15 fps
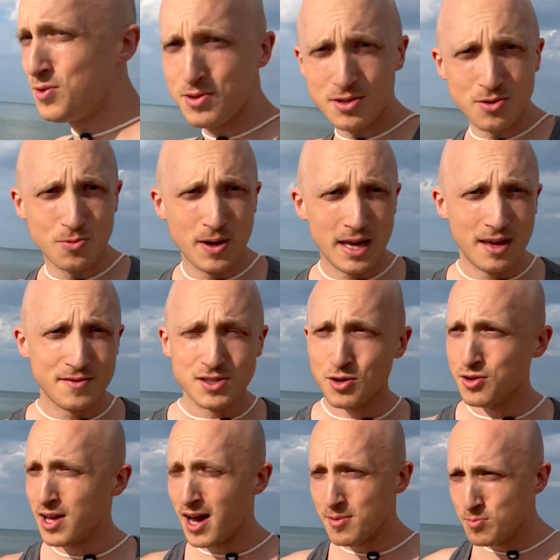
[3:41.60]
little waves. They're
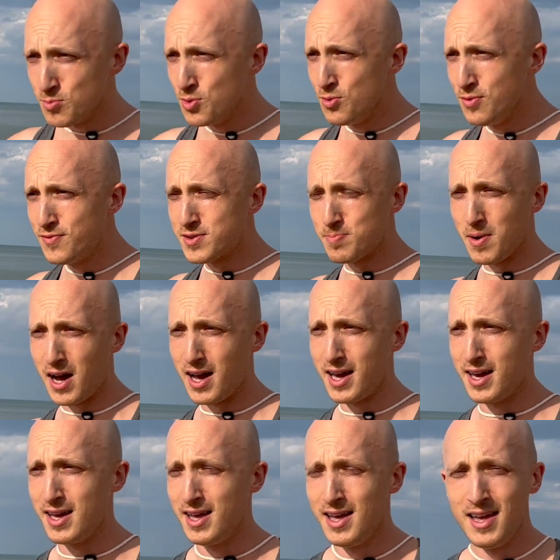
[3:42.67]
not moved
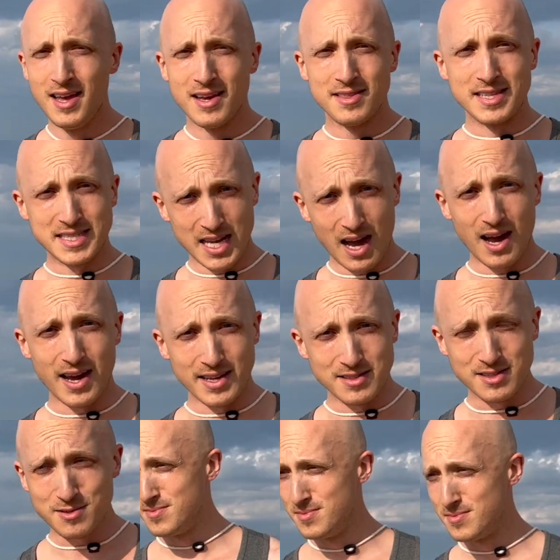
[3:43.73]
by the
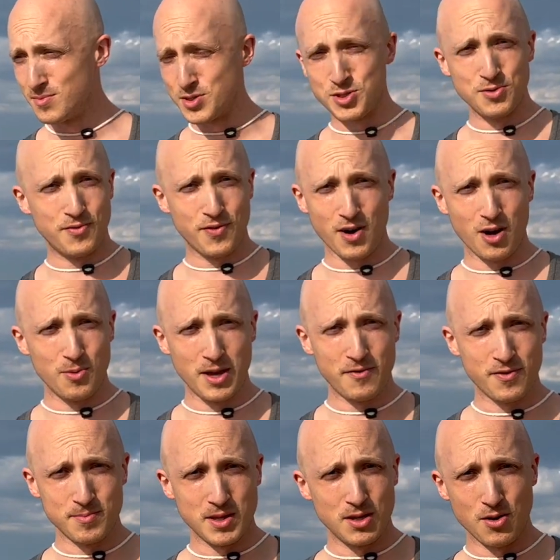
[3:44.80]
tides. We're too far away
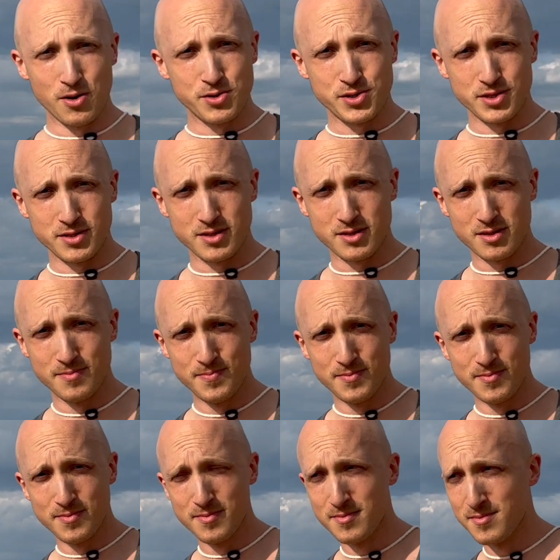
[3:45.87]
from the oceans
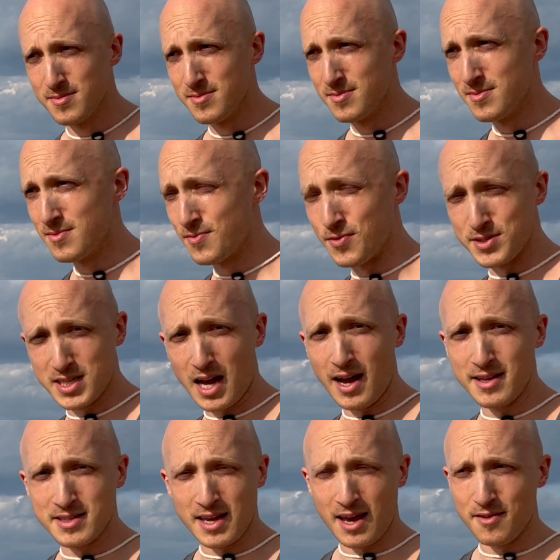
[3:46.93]
for
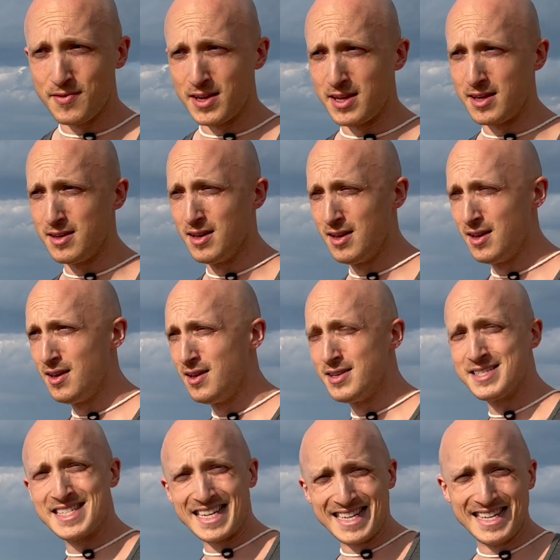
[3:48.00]
tides to have any
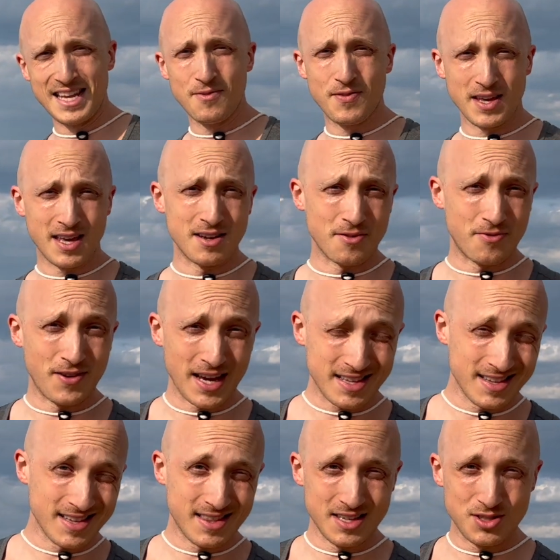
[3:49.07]
significant effect
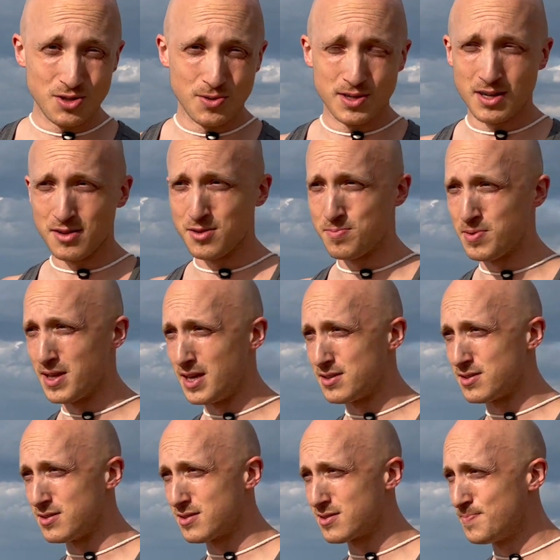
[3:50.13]
like they do in other
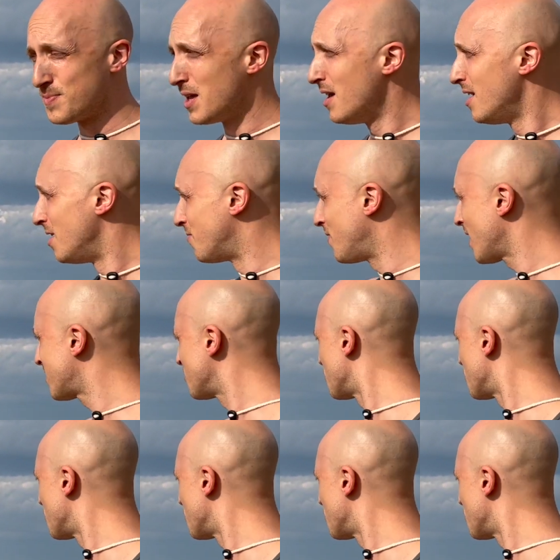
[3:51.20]
places. In fact, it